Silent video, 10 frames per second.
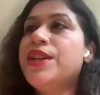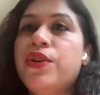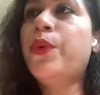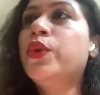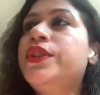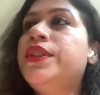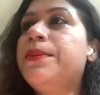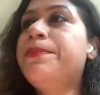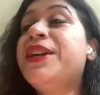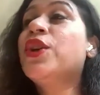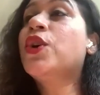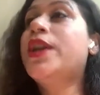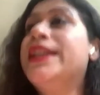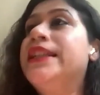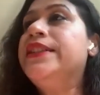So while Yonachain borrowed
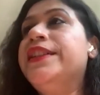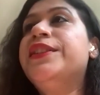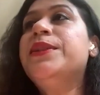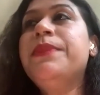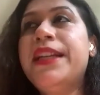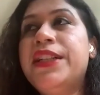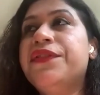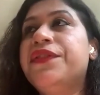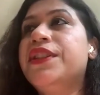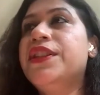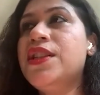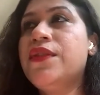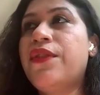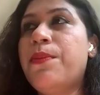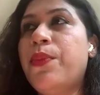from both Bitcoin and
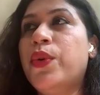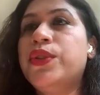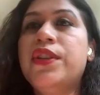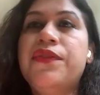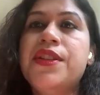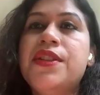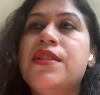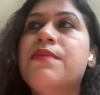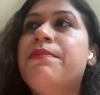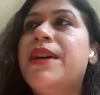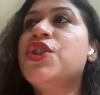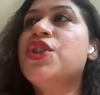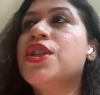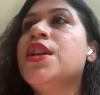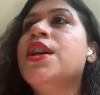Ethereum, it differs from both of
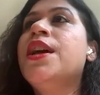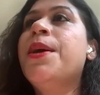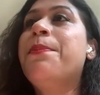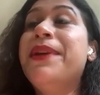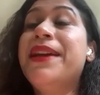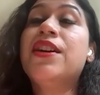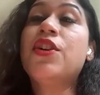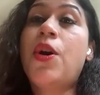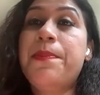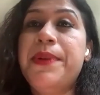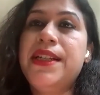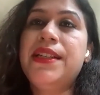its much bigger